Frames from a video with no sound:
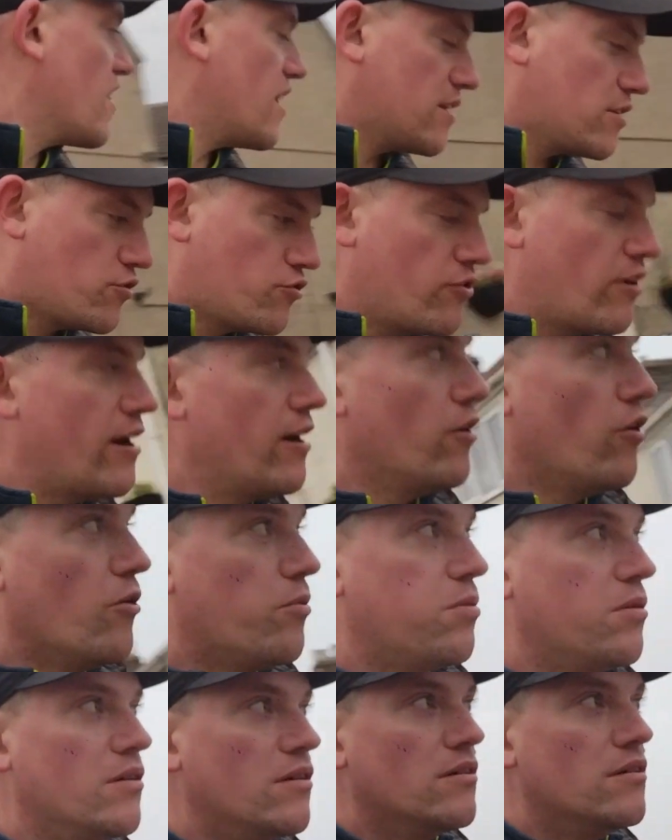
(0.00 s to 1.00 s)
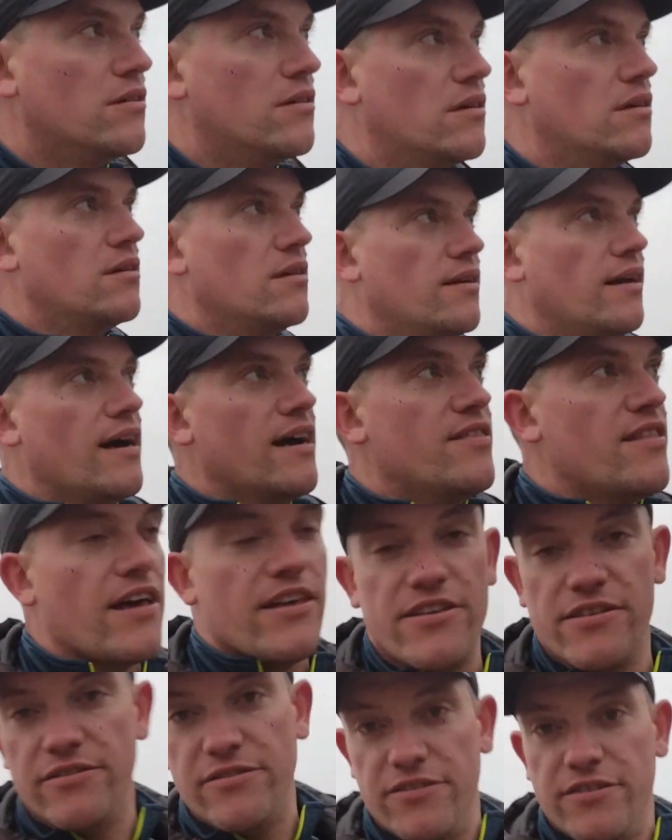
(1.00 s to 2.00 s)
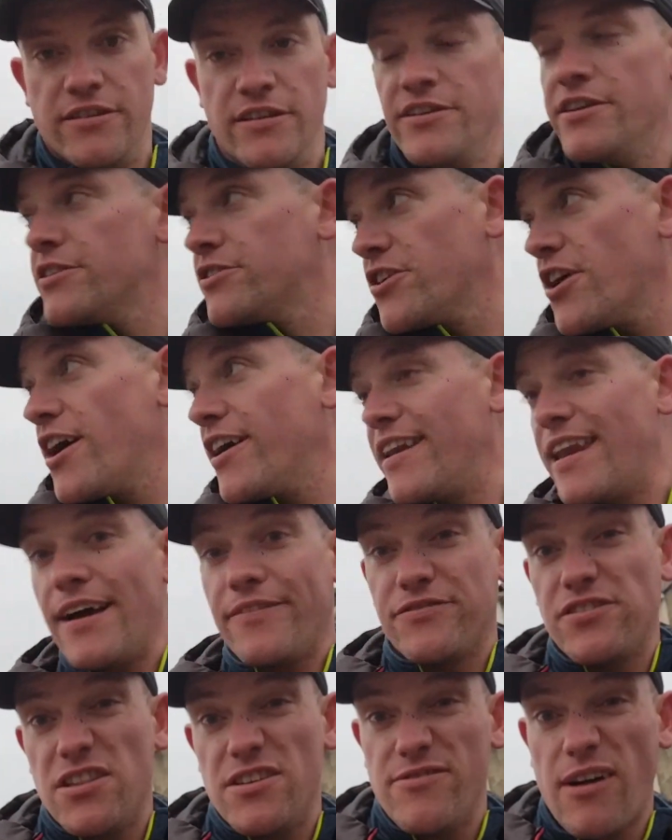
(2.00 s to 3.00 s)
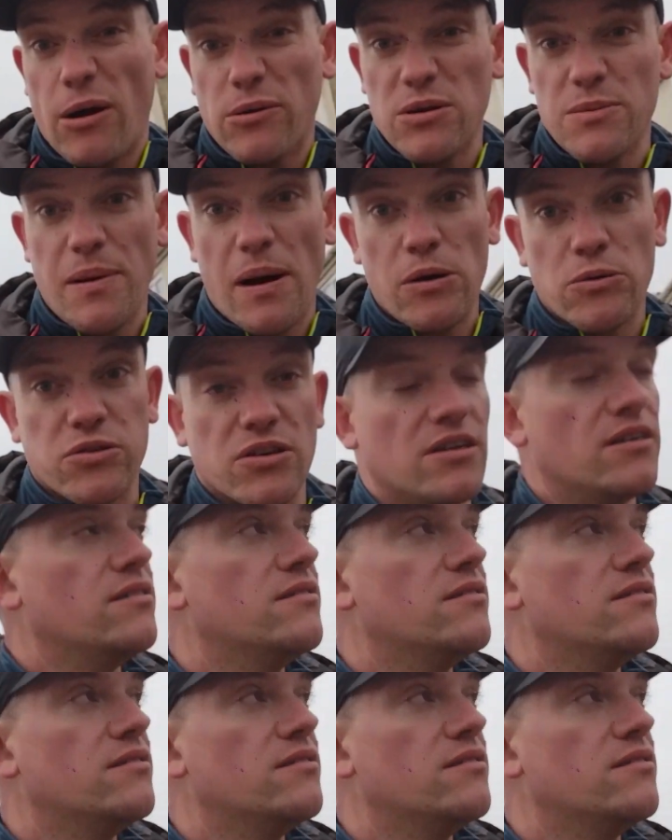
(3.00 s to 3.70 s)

that straight up and then you turn left at the roundabout.